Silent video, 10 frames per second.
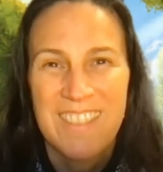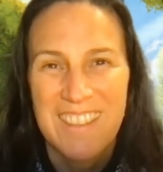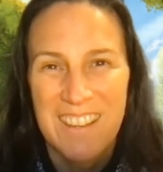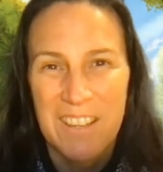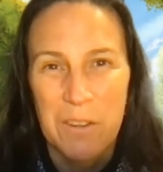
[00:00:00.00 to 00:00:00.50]

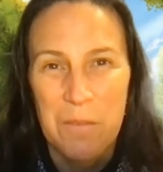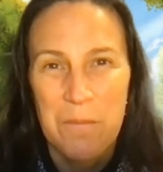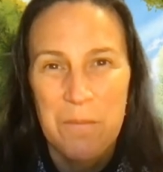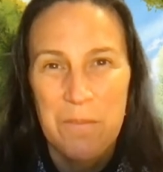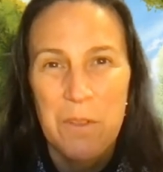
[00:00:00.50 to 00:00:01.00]
Thank you.
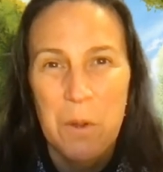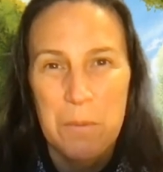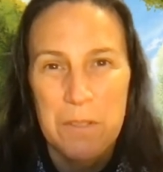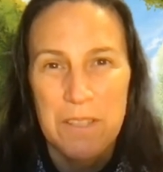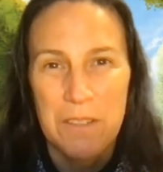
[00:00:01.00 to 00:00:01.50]
Hope
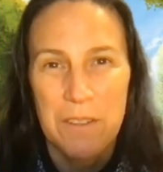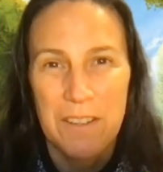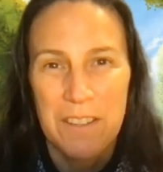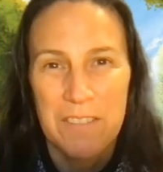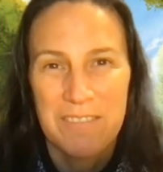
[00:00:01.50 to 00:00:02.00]
to see you there.